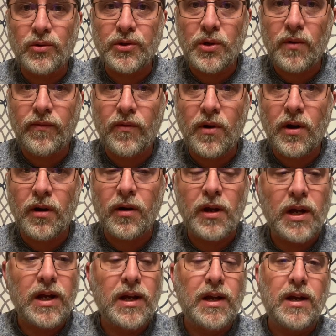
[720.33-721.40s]
so far,
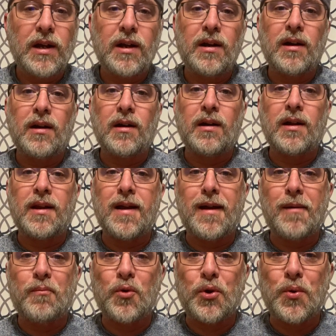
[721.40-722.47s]
and
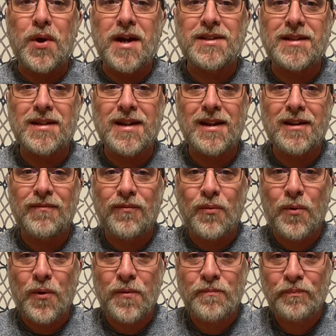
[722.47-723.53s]
I procrastinated
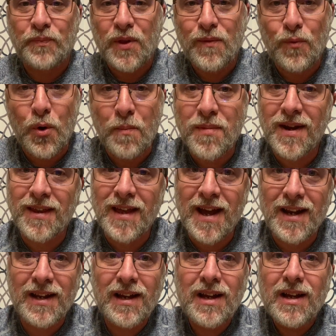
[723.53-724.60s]
for a bit of
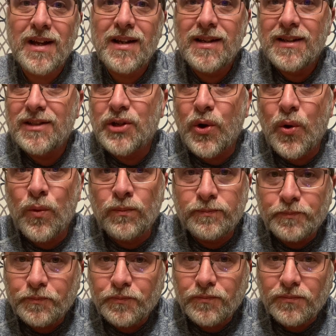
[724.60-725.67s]
that. So
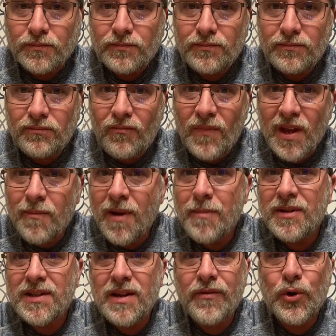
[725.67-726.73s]
maybe
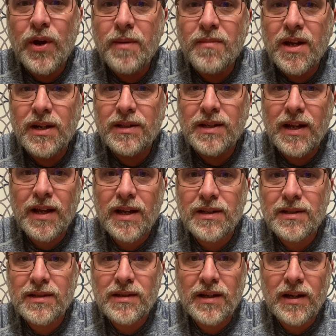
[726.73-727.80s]
7 or 8 minutes, I
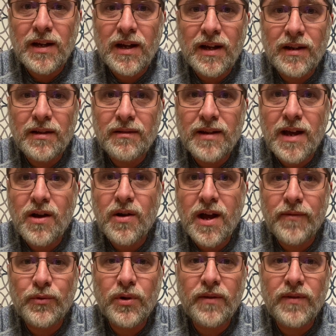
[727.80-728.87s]
guess, now
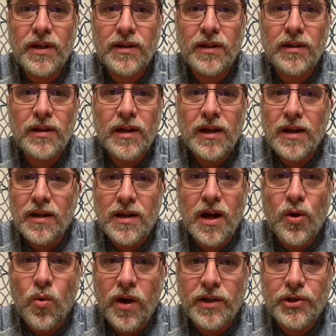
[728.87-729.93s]
after I've eaten it. Not
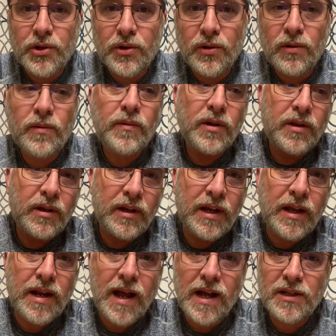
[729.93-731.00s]
quite sure. The
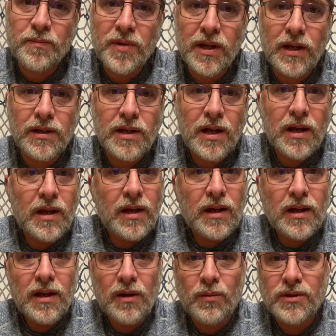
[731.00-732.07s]
heat has peaked.
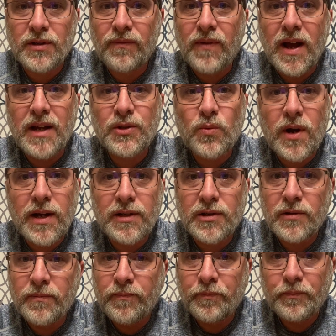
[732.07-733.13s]
It was a fast
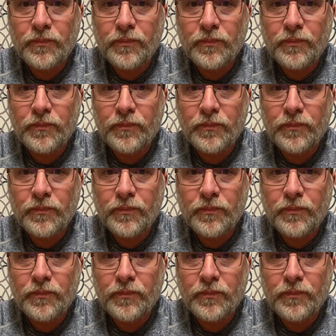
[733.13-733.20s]
riser,